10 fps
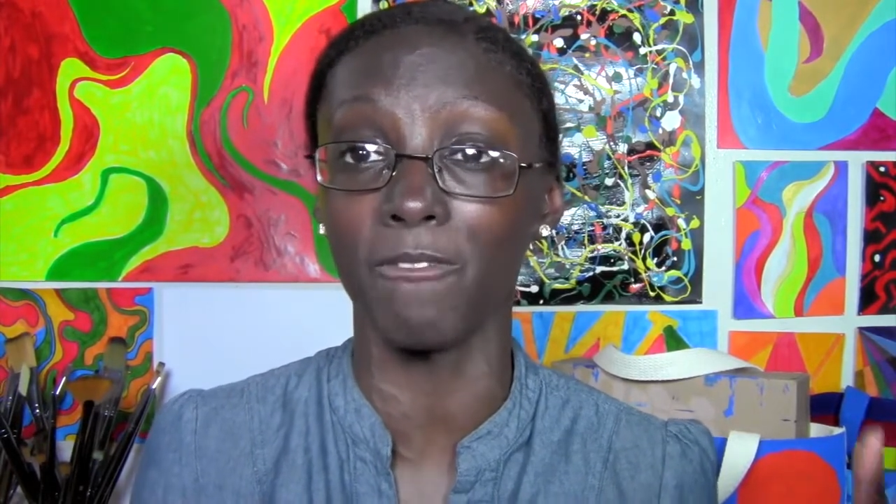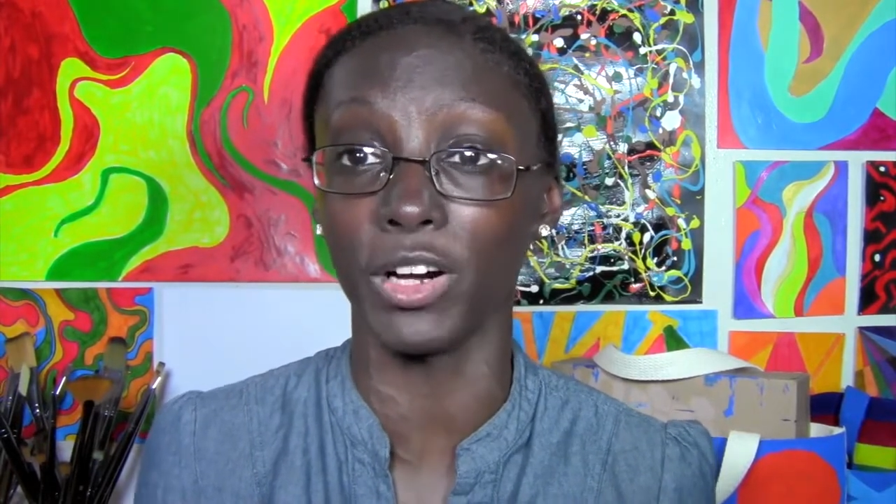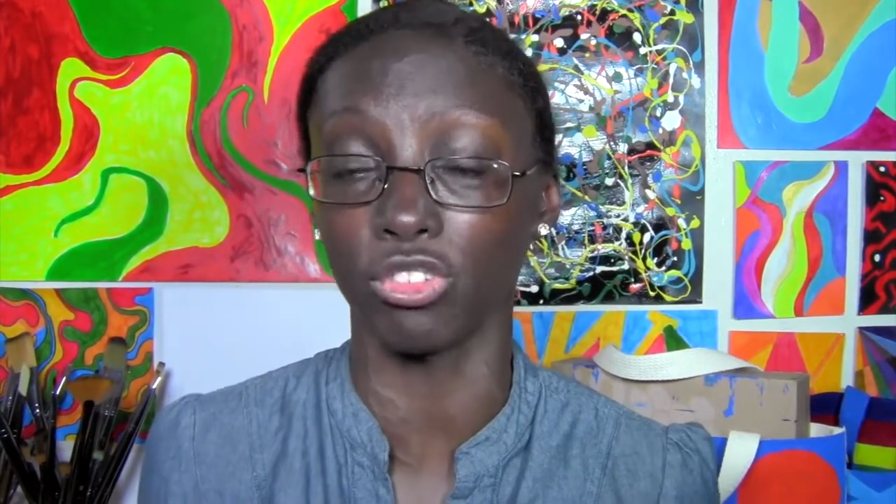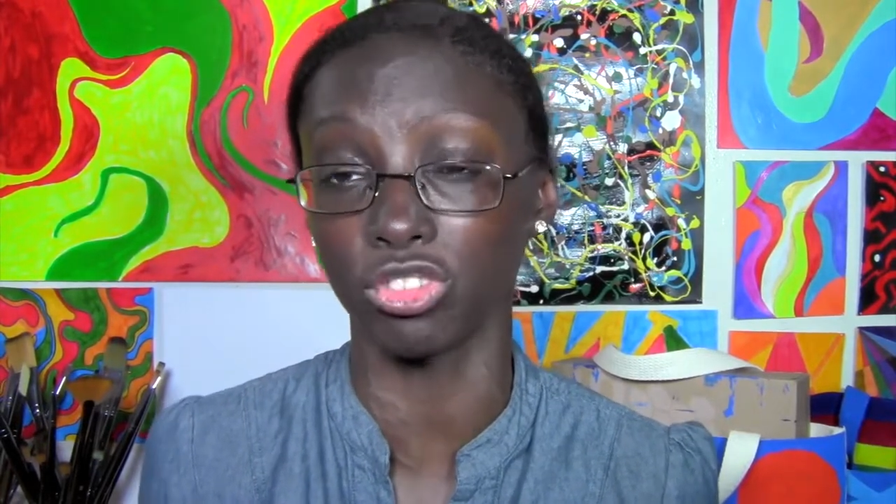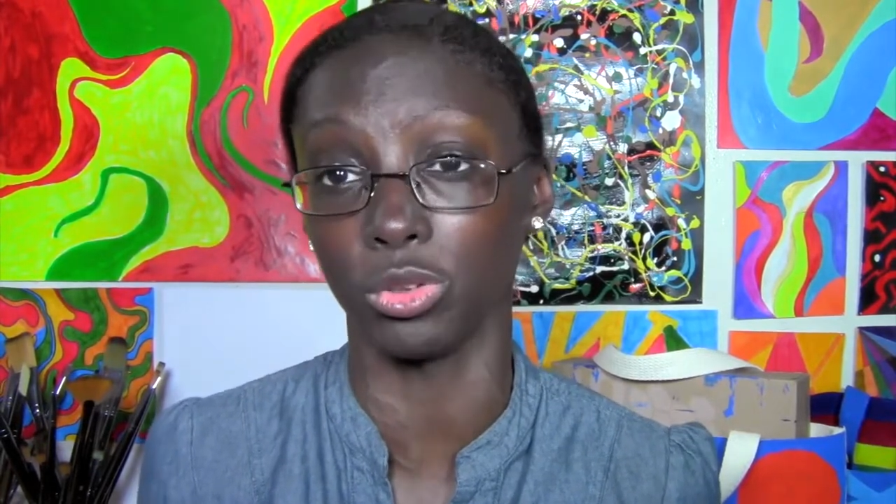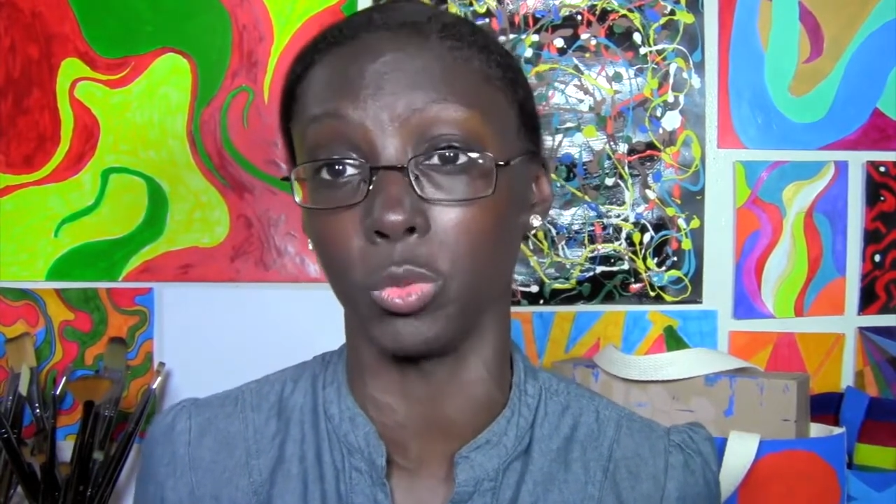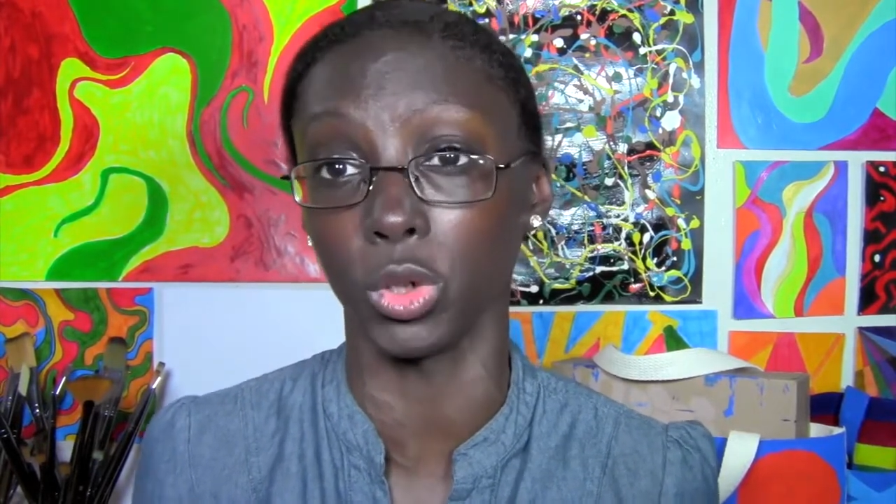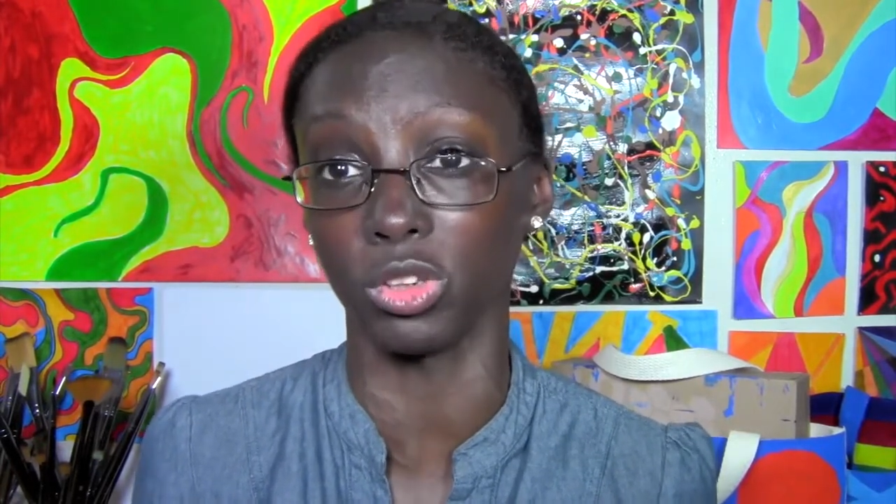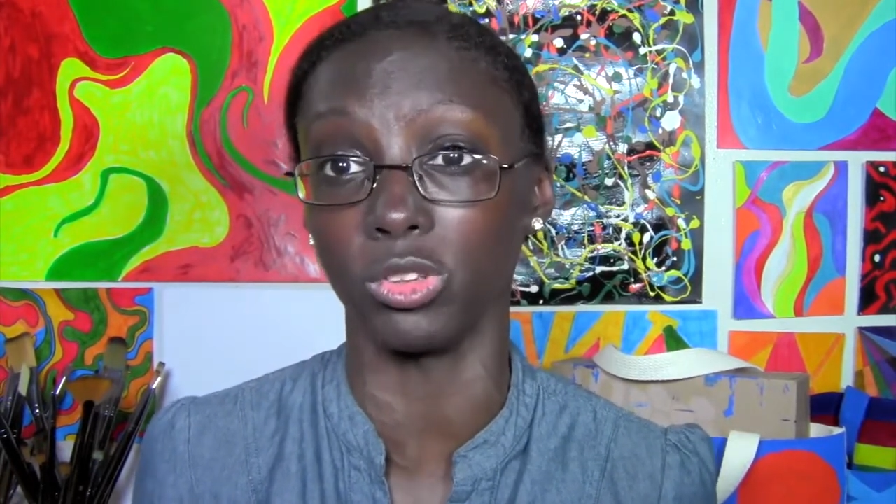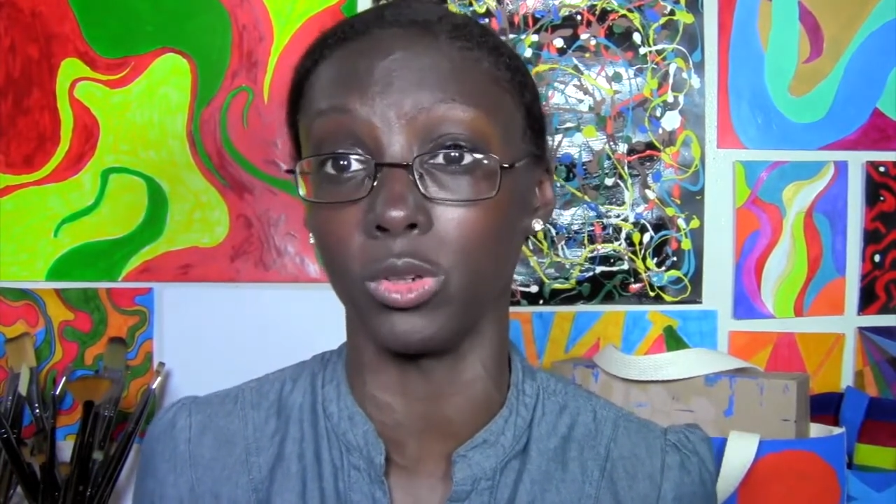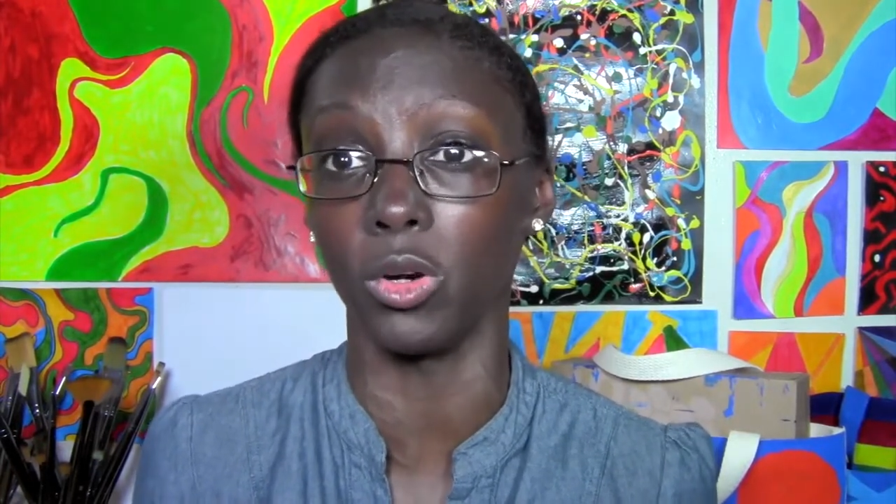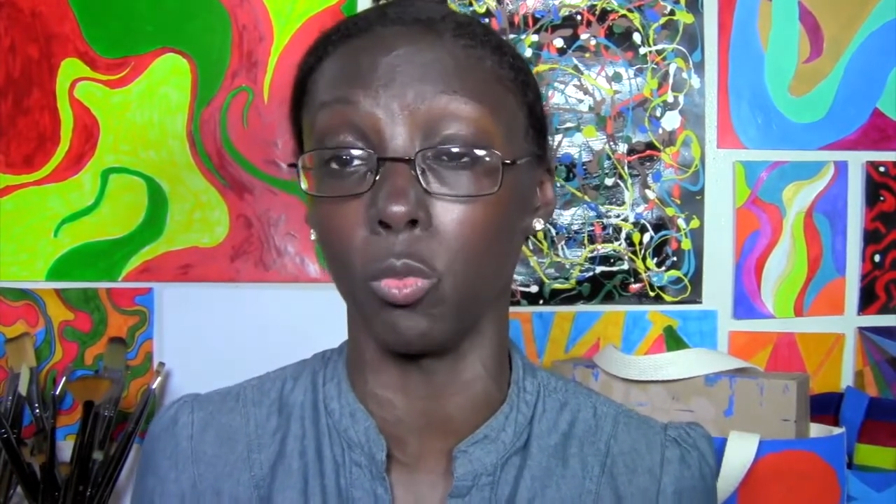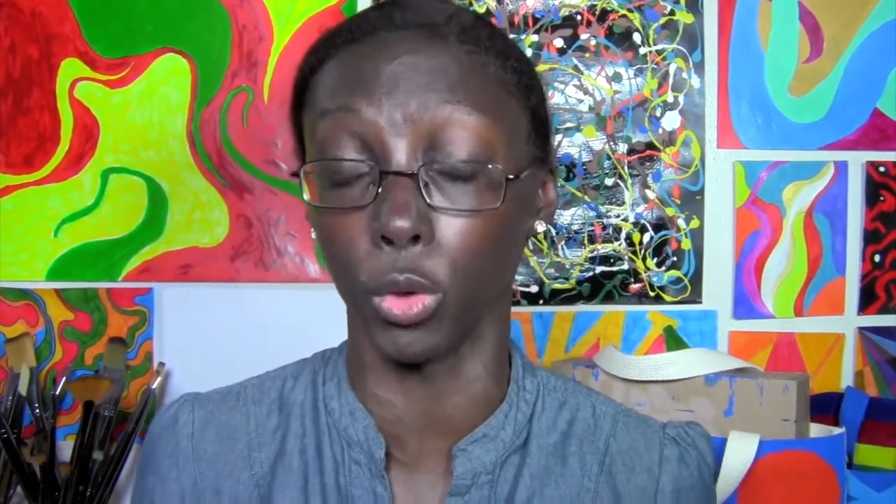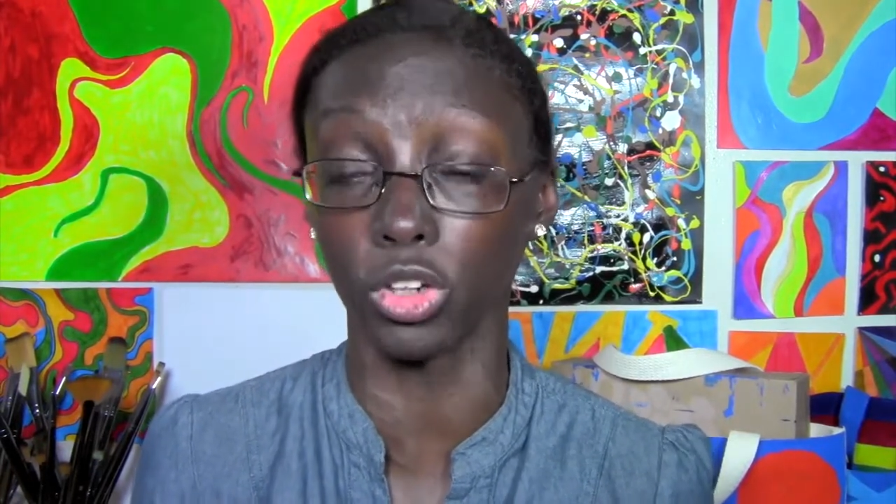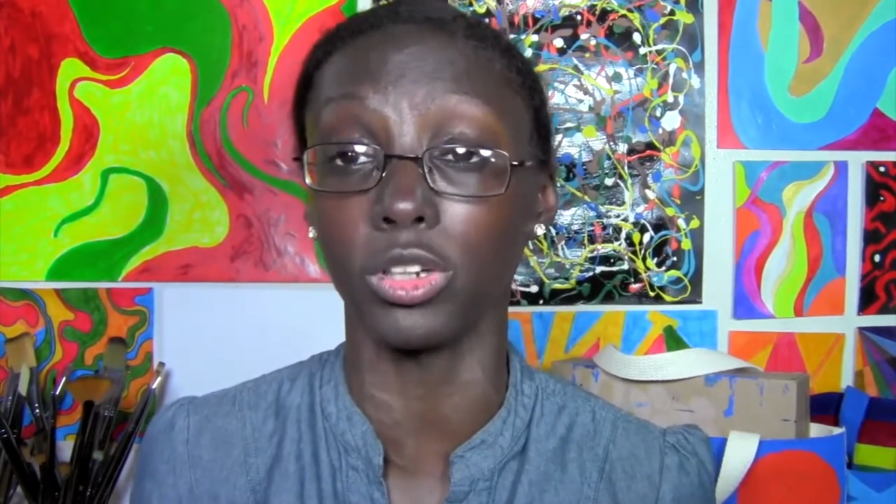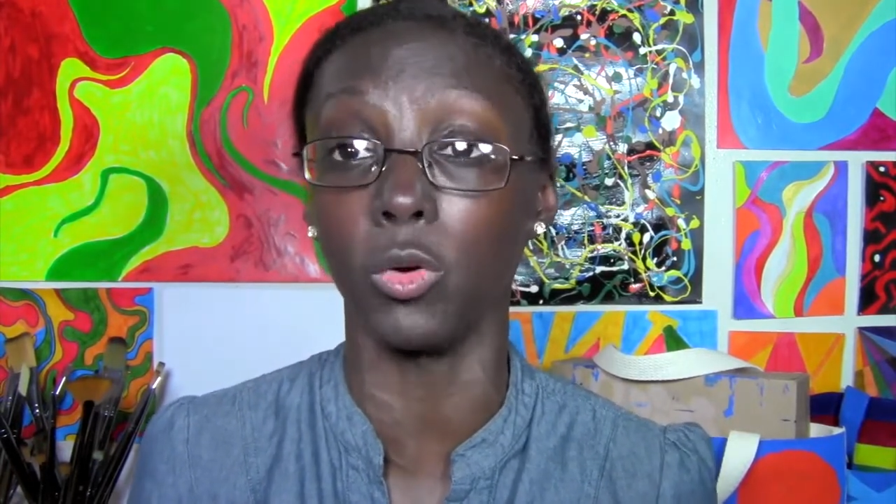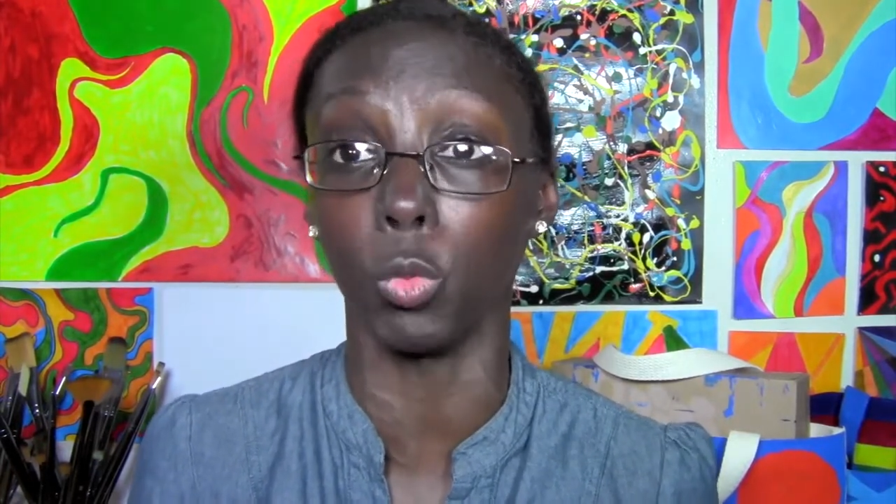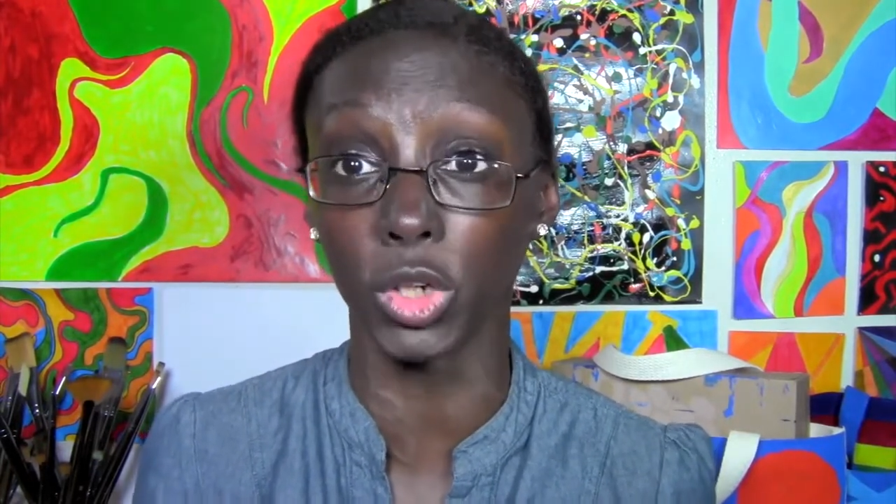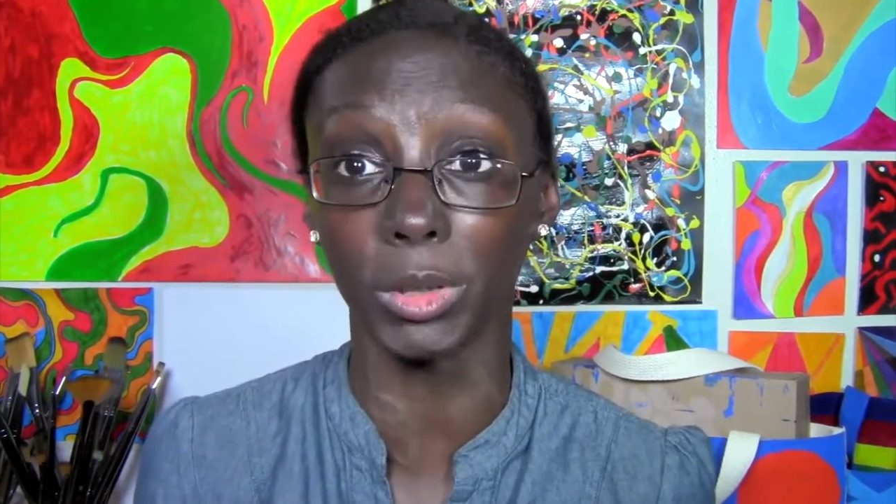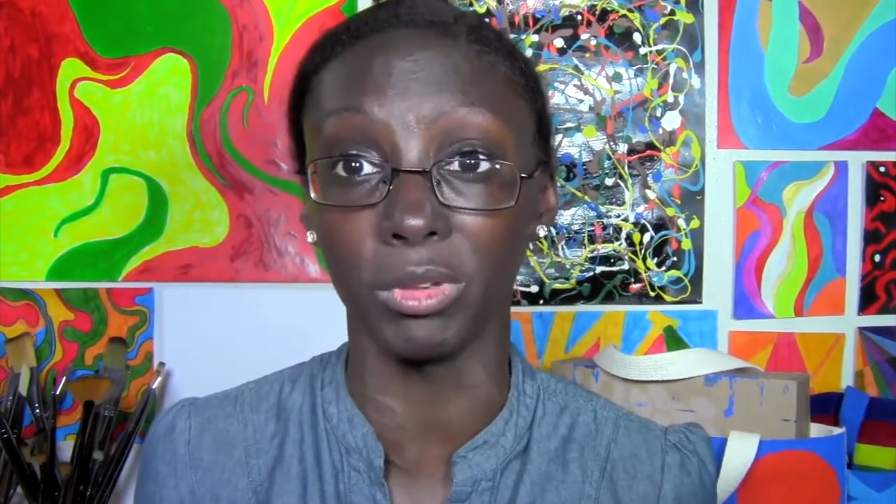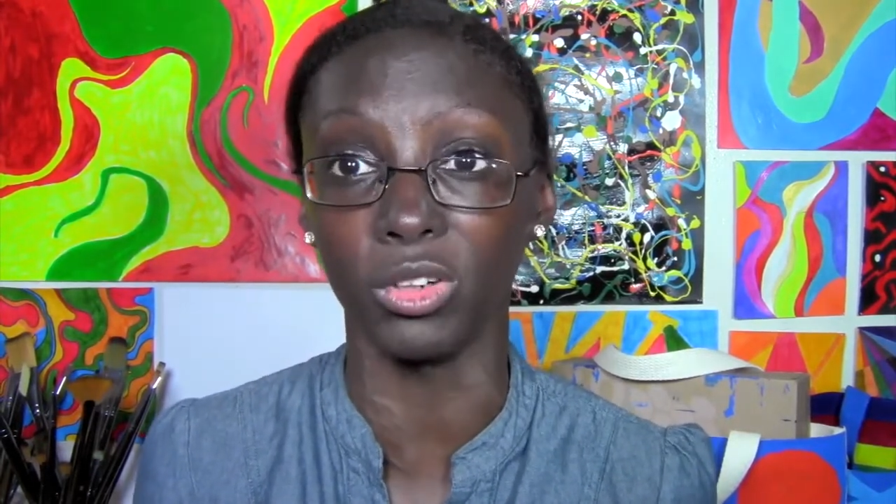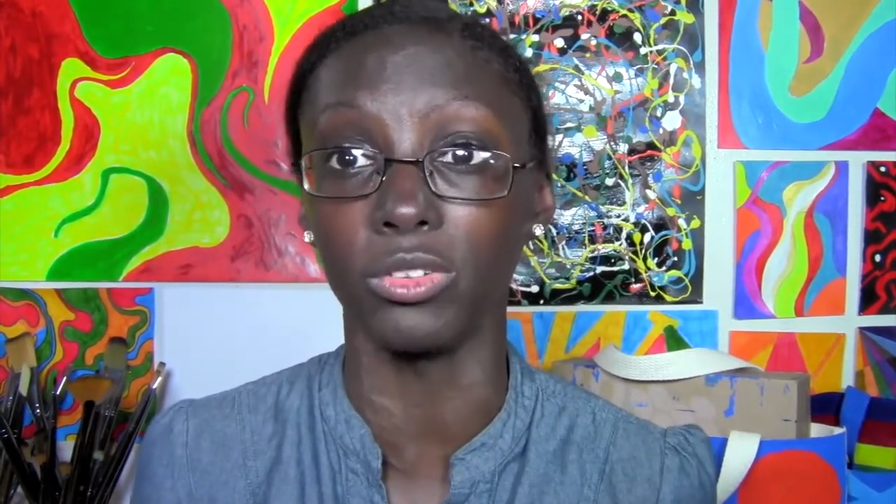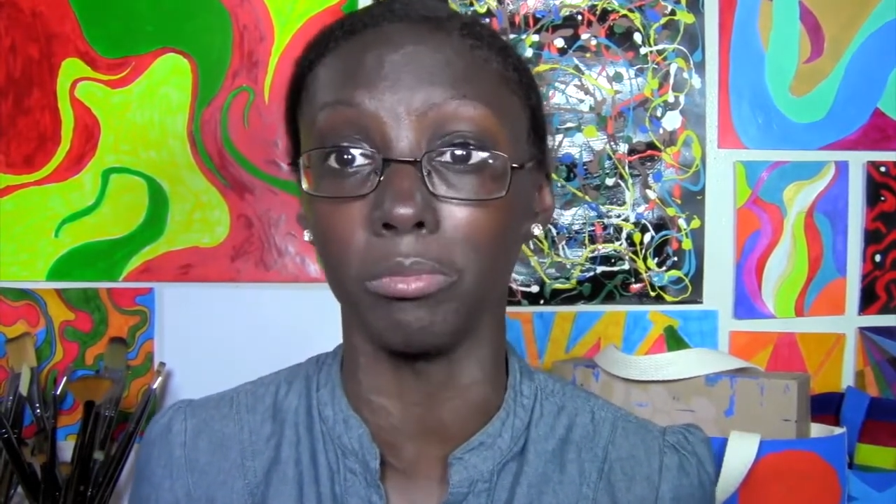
functional and workable